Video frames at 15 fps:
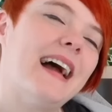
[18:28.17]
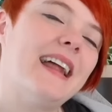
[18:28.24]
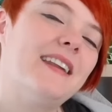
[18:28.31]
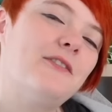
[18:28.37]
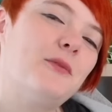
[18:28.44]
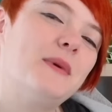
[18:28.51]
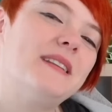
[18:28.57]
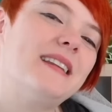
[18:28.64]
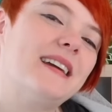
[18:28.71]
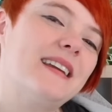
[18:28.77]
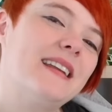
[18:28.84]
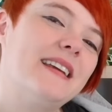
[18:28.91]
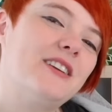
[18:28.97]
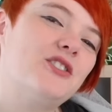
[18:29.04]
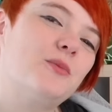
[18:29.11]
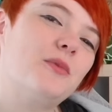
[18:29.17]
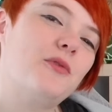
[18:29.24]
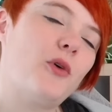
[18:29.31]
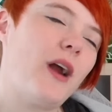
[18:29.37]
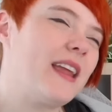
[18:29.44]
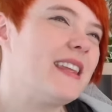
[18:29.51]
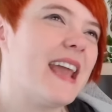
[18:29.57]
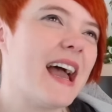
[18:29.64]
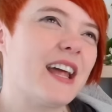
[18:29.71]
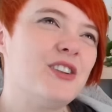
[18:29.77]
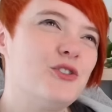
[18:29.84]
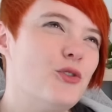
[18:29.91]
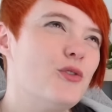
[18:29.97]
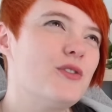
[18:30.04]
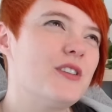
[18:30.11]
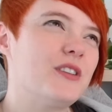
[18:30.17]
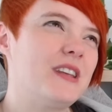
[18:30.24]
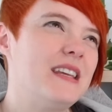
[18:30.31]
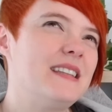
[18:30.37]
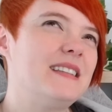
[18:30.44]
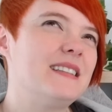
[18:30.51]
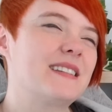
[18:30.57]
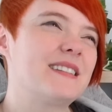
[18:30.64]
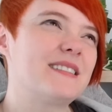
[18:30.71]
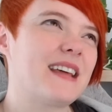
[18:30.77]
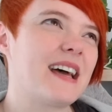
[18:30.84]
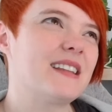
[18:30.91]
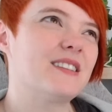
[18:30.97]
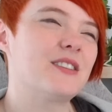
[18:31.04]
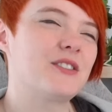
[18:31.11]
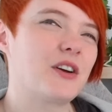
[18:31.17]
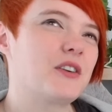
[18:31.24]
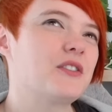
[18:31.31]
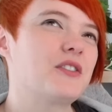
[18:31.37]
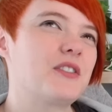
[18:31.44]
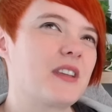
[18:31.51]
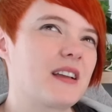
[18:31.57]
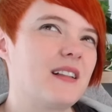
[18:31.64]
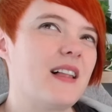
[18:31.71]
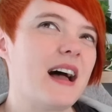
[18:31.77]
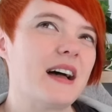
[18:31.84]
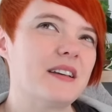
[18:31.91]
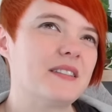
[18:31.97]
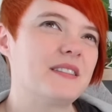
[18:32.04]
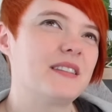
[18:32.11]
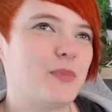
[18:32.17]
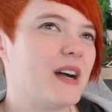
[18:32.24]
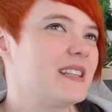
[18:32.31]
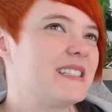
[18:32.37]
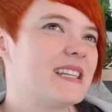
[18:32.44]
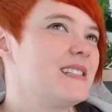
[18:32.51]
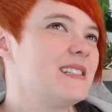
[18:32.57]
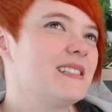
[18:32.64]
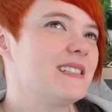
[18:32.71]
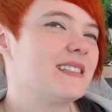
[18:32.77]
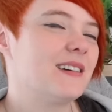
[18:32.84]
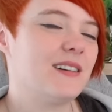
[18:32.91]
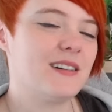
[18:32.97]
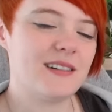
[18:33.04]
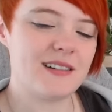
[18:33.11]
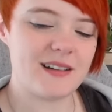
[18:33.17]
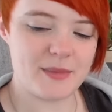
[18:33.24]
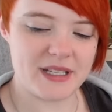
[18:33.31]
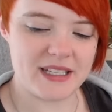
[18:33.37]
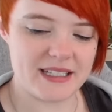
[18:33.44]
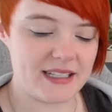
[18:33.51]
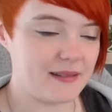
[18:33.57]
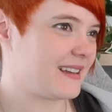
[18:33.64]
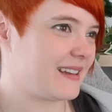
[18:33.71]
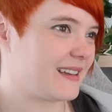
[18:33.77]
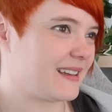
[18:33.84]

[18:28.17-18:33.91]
never made that connection before, and yet I knew that heated sand turns to glass. But I didn't. Oh, I'm an idiot.